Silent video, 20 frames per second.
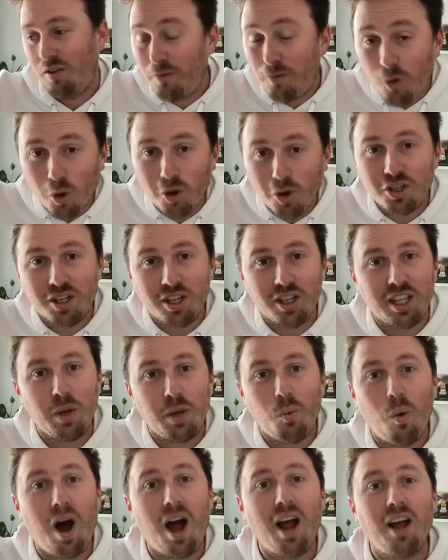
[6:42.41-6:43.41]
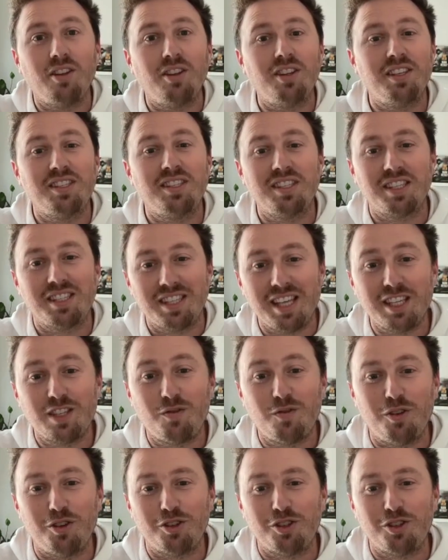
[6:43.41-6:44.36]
fortunately wildly successful.